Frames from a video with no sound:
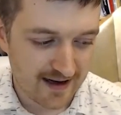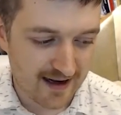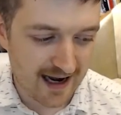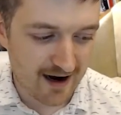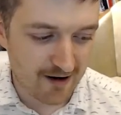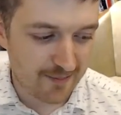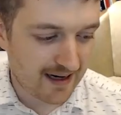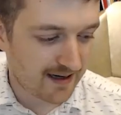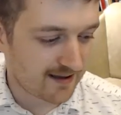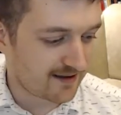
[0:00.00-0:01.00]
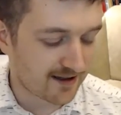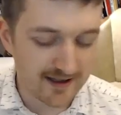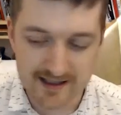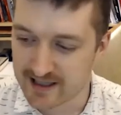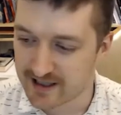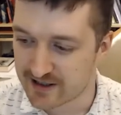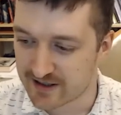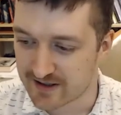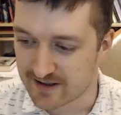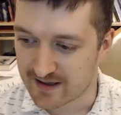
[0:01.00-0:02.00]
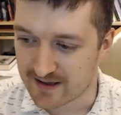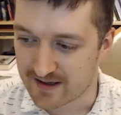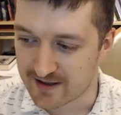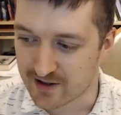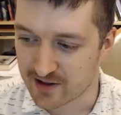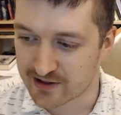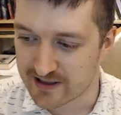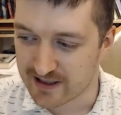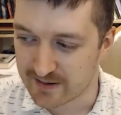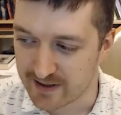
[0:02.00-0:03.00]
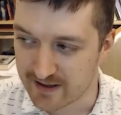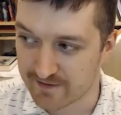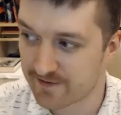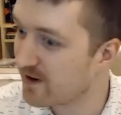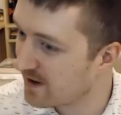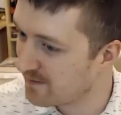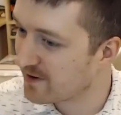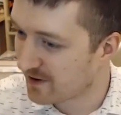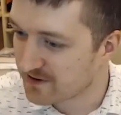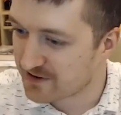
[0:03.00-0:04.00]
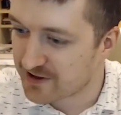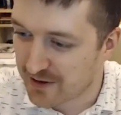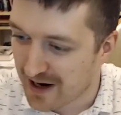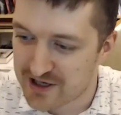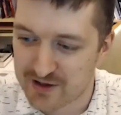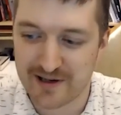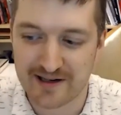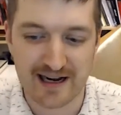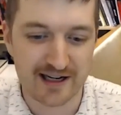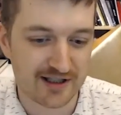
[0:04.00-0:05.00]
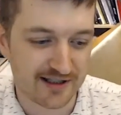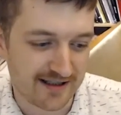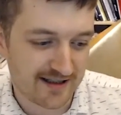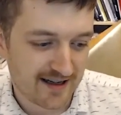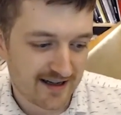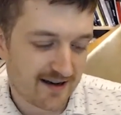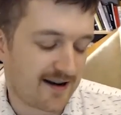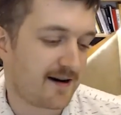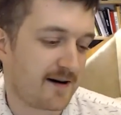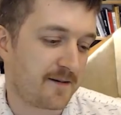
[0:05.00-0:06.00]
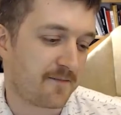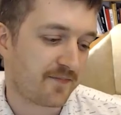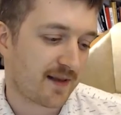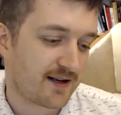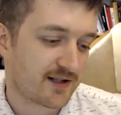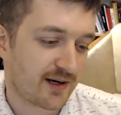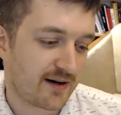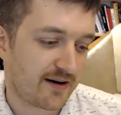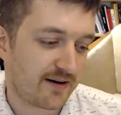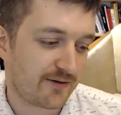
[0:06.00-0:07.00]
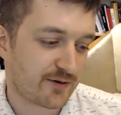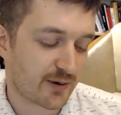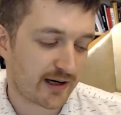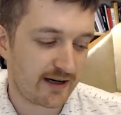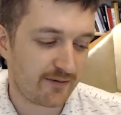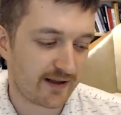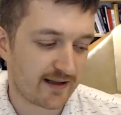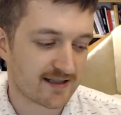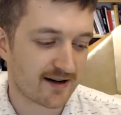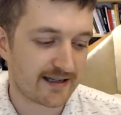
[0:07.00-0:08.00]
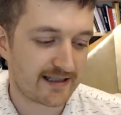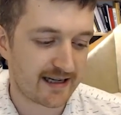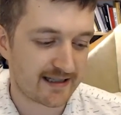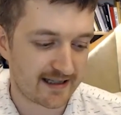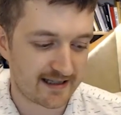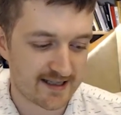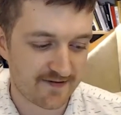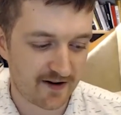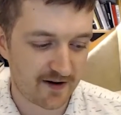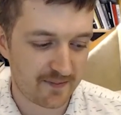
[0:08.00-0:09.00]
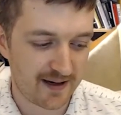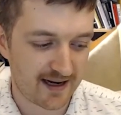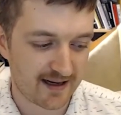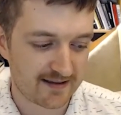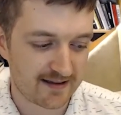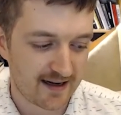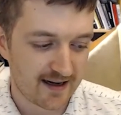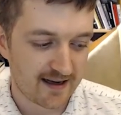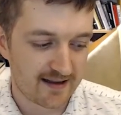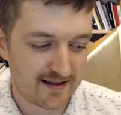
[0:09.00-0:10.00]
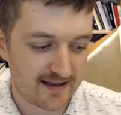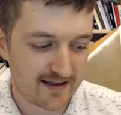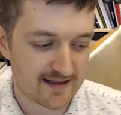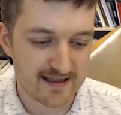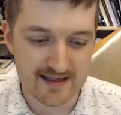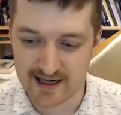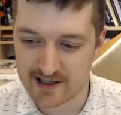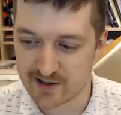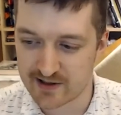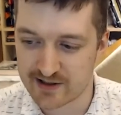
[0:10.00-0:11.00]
how bad the architecture culture can be from a Carleton graduate, actually. So I was working with this architect at this firm, and this designer